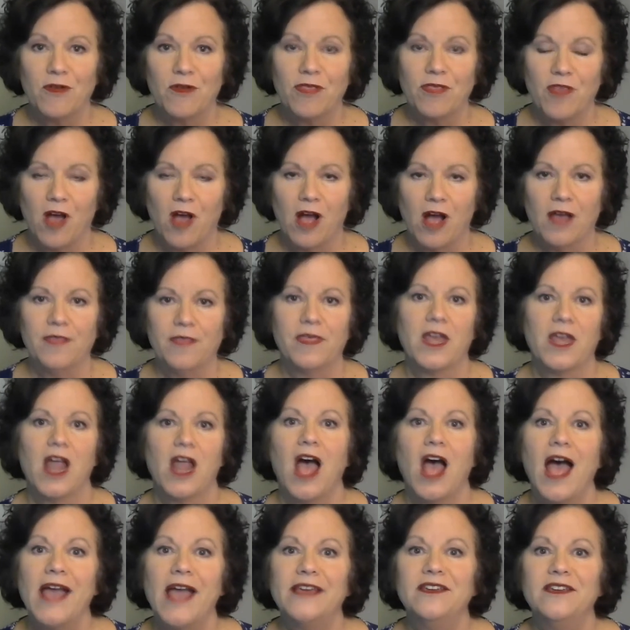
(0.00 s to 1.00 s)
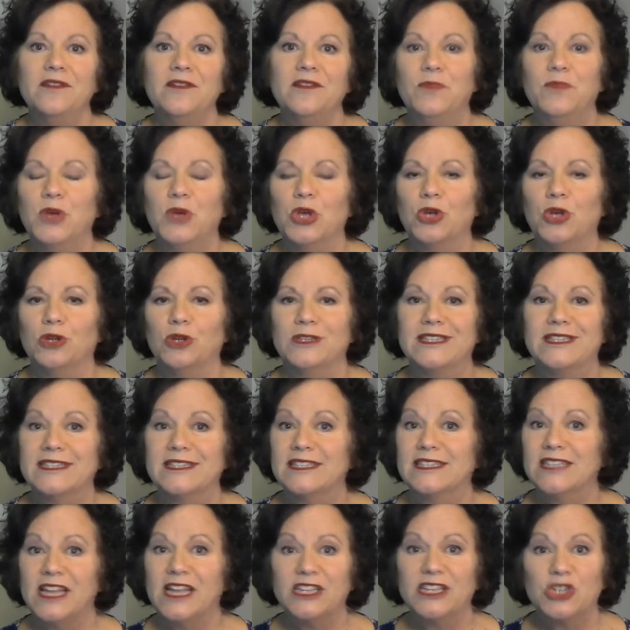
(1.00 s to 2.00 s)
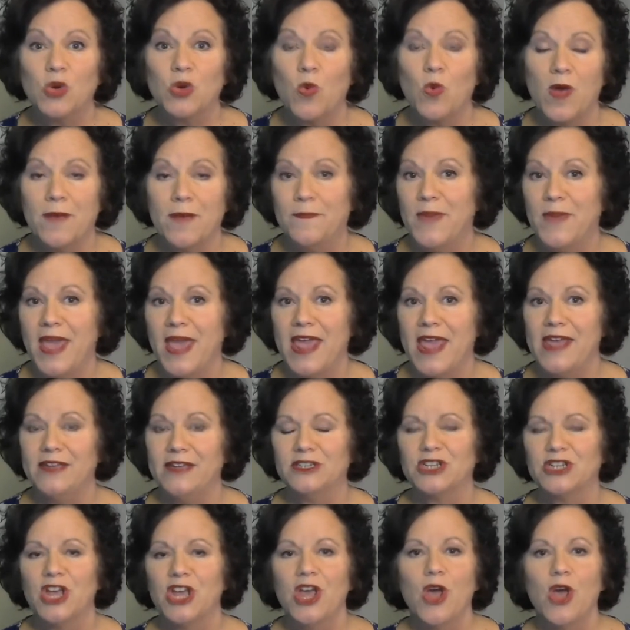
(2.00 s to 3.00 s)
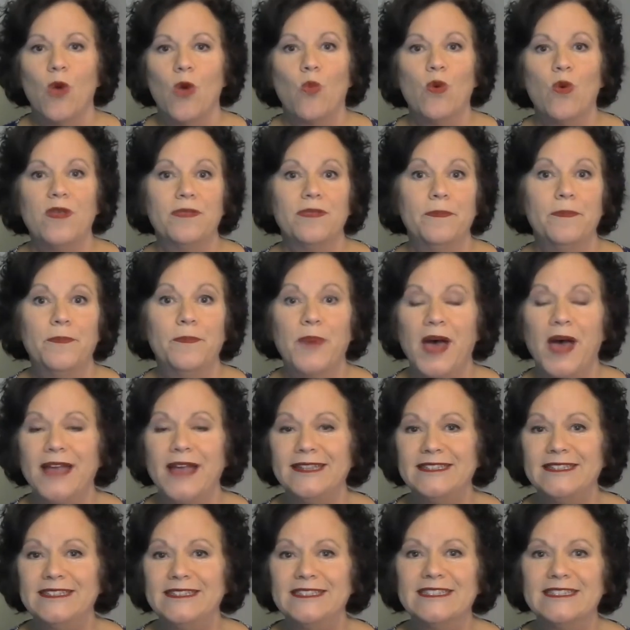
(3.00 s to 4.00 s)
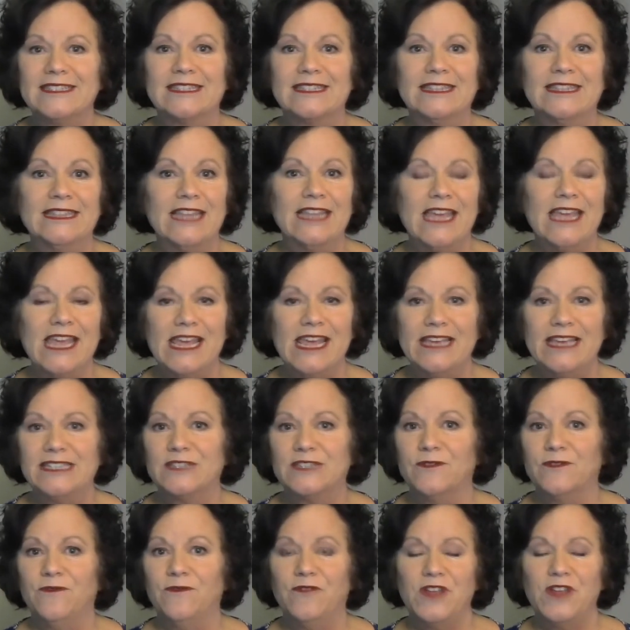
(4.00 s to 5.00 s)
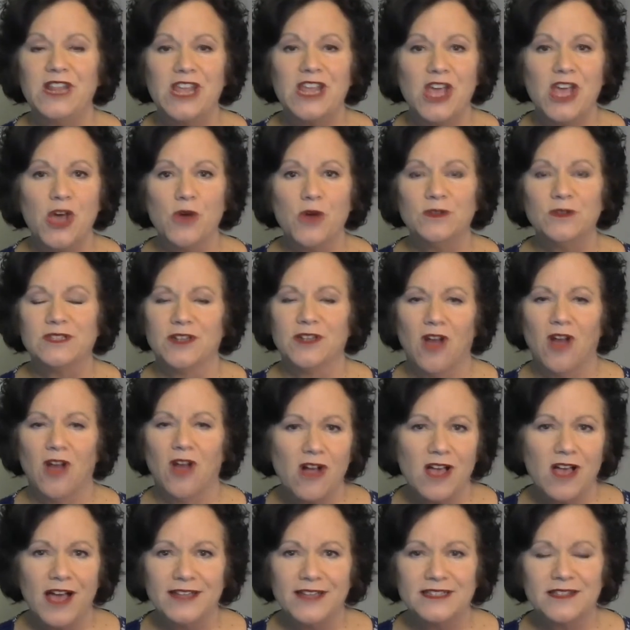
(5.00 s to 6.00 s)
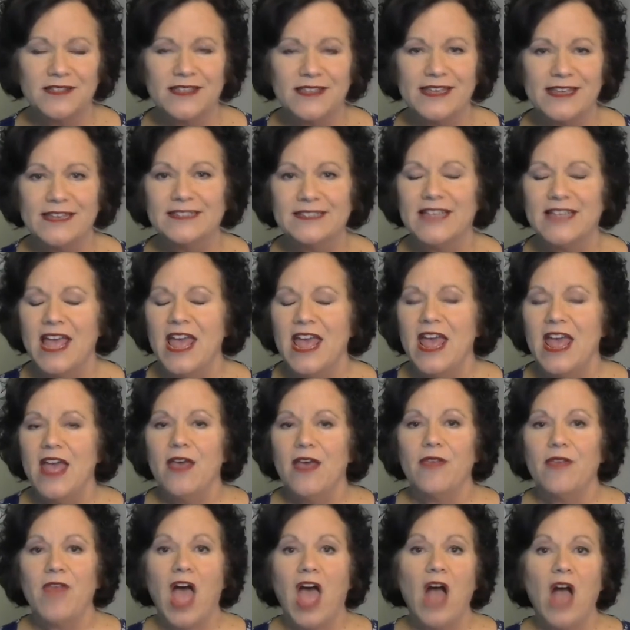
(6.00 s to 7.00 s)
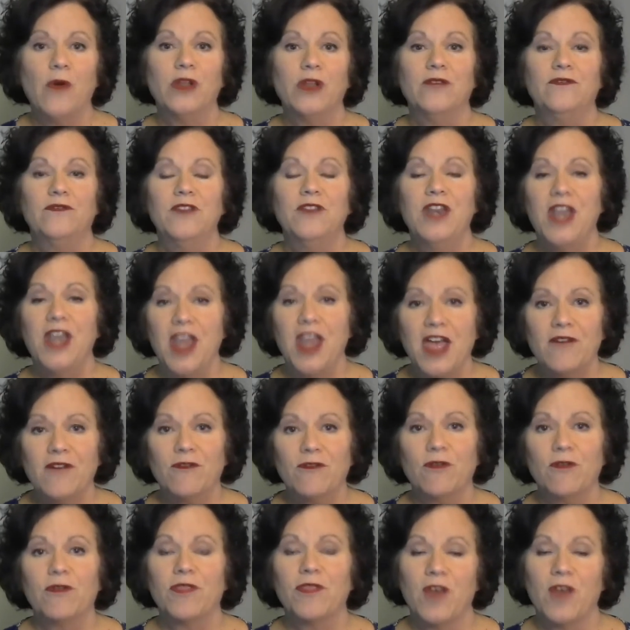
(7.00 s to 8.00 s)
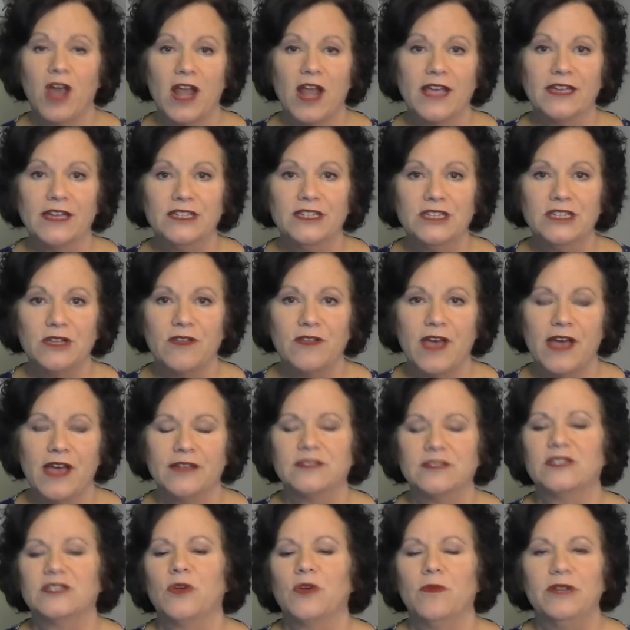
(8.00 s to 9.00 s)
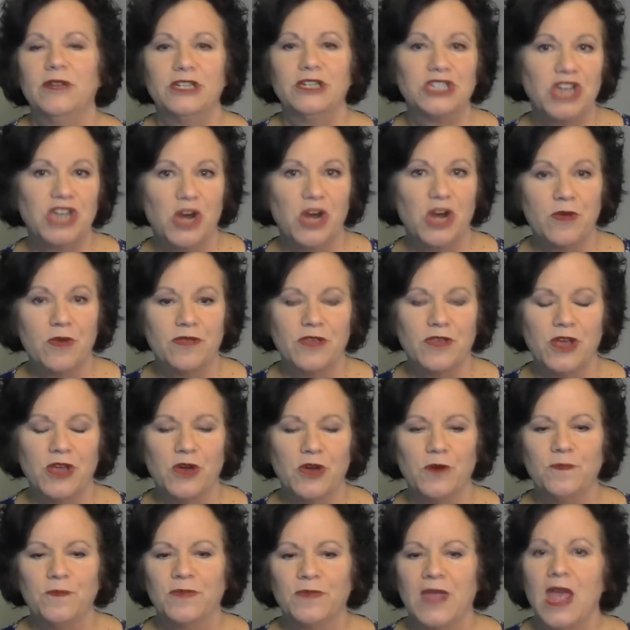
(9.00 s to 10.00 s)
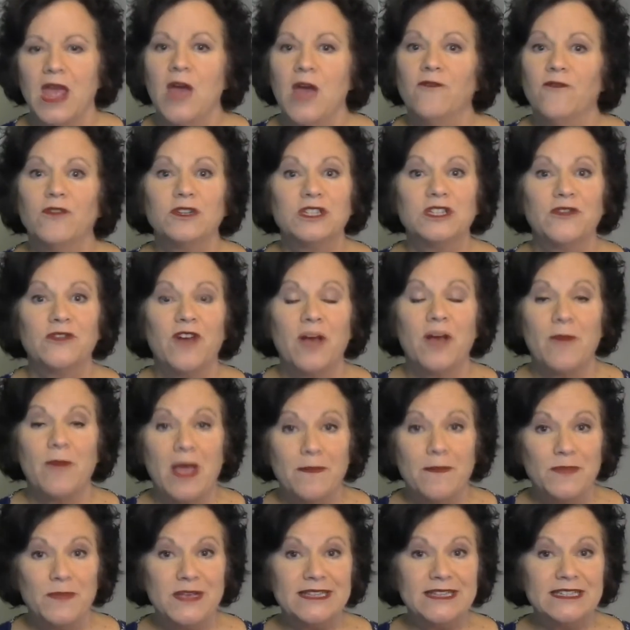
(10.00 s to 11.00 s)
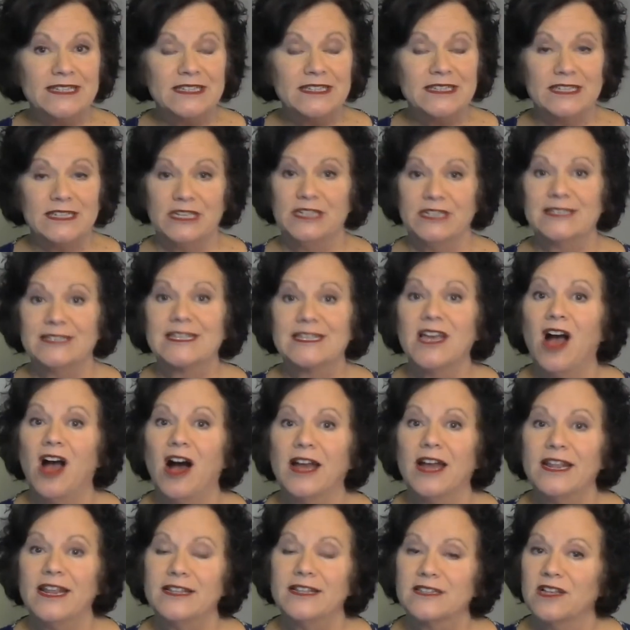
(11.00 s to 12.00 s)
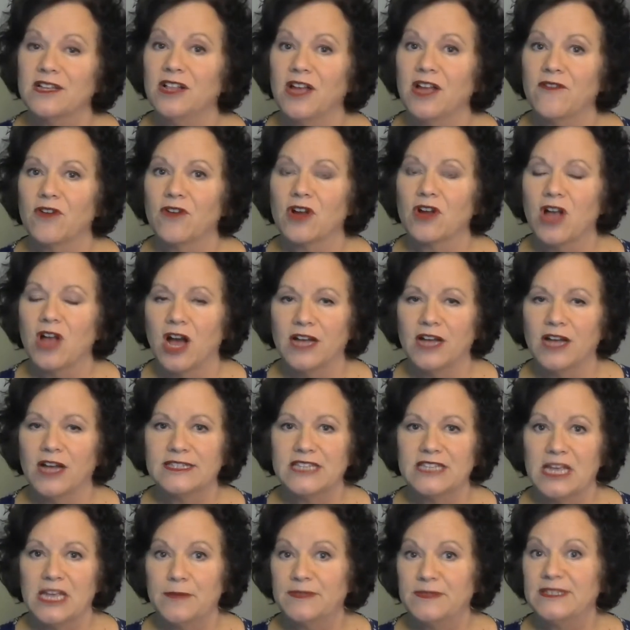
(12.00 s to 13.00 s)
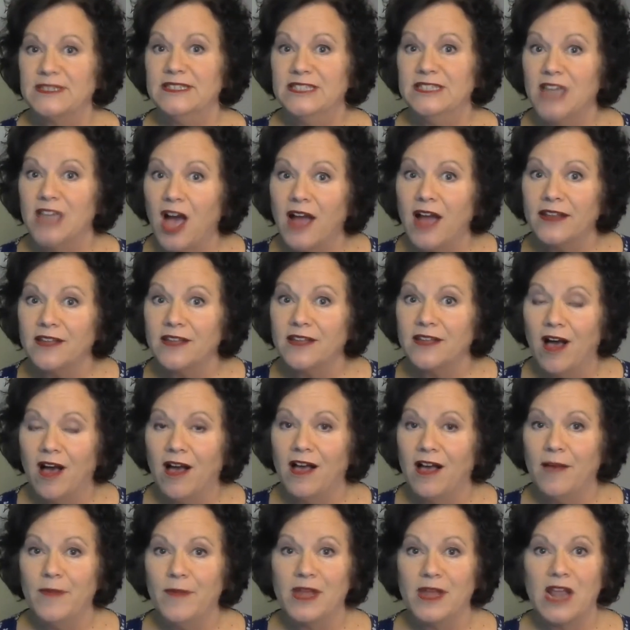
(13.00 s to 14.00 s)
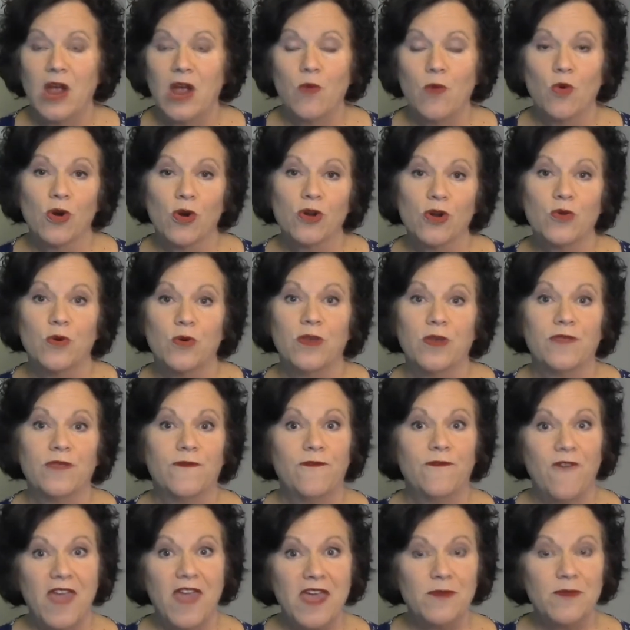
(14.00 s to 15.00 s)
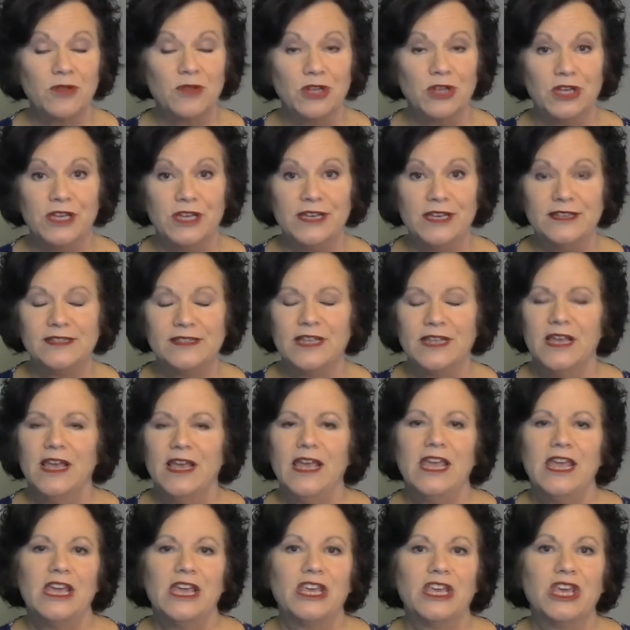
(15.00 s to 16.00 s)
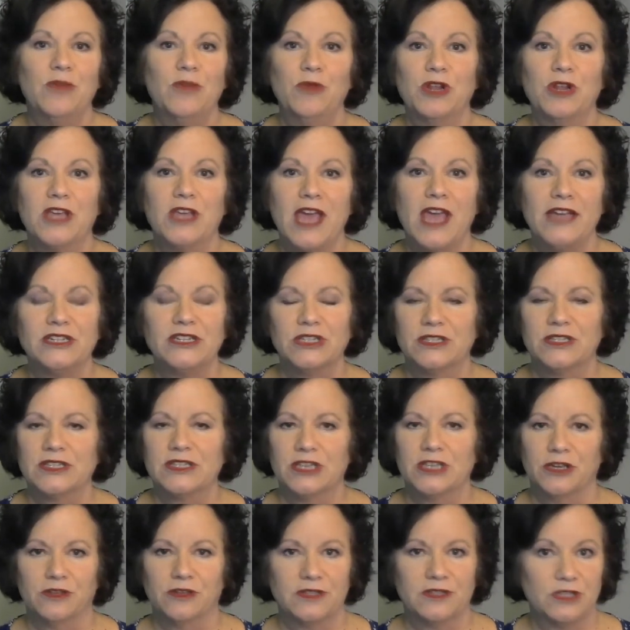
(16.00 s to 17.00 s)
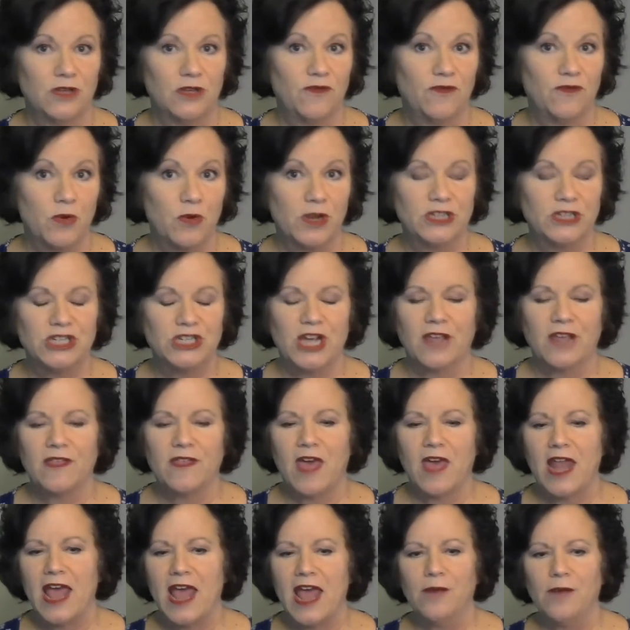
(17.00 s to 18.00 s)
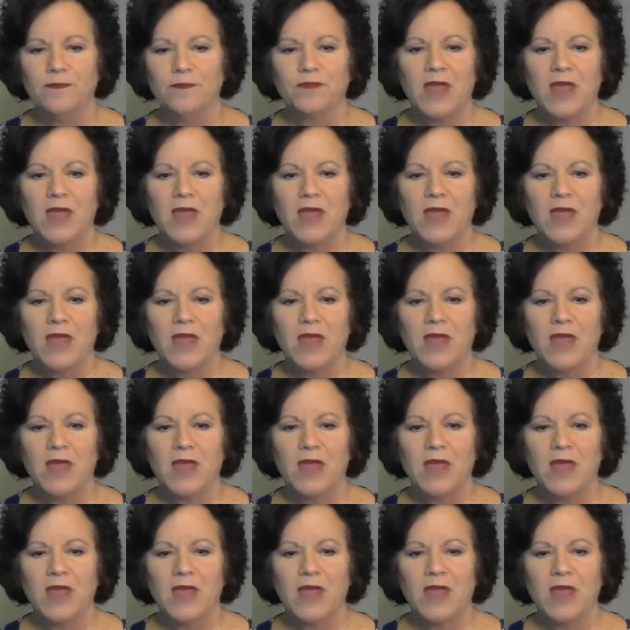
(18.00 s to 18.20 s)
thought that I could build such a web page with buttons, links, videos, and all kinds of things. I would have never thought I could do that. So I'm going to share with you. First of all, my business is conniescleverconcepts.com, and I work with families in communication skills. So if you want to check that out.